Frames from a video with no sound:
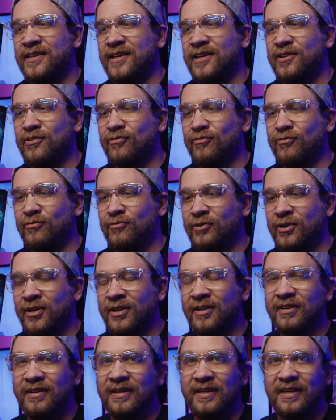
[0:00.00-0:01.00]
this
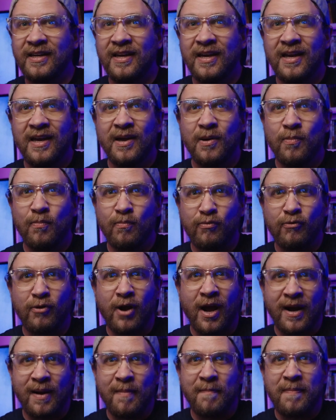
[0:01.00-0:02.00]
really
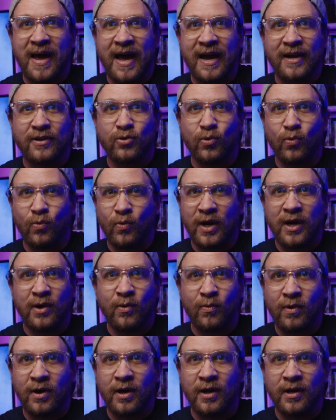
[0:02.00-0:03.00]
brought it back to what it
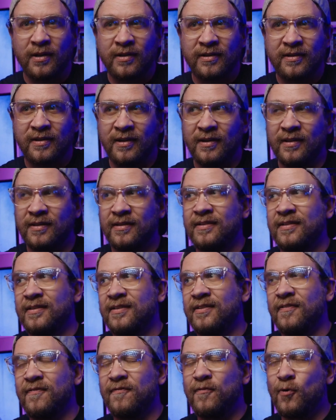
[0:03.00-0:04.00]
was, because
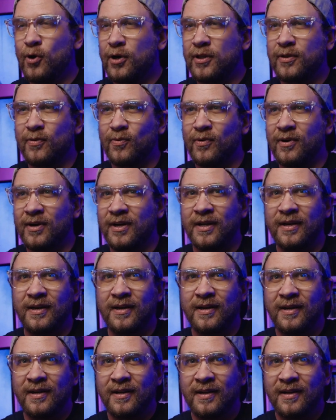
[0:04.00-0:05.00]
the fourth one,
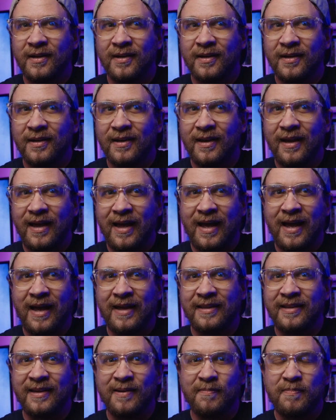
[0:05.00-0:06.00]
I
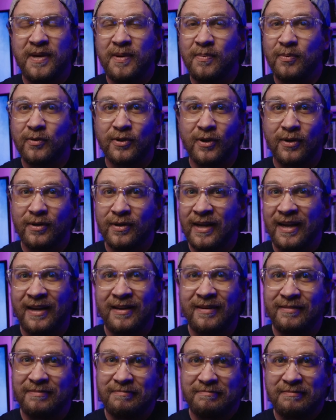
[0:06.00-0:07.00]
think people don't. I
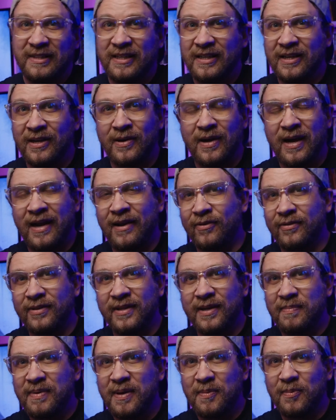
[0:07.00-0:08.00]
don't. I don't
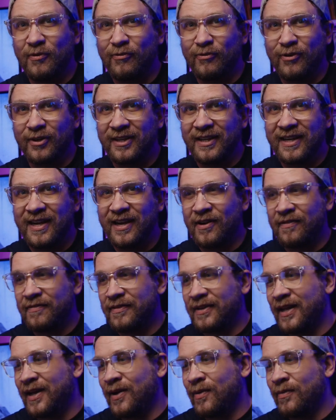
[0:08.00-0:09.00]
think people really care
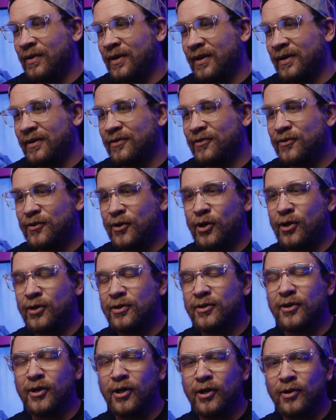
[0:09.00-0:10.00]
for that one.
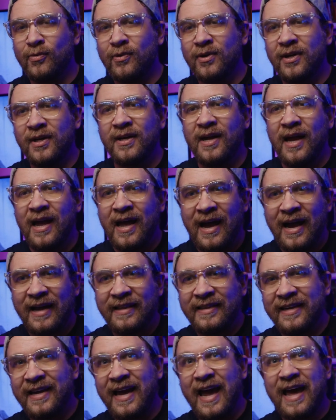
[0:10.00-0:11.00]
Third one, I
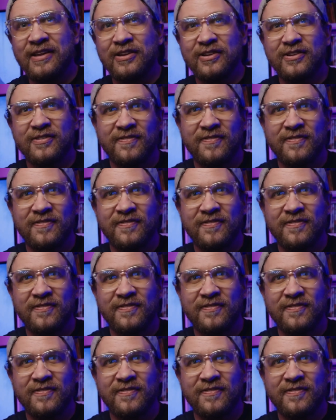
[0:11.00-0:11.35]
think has its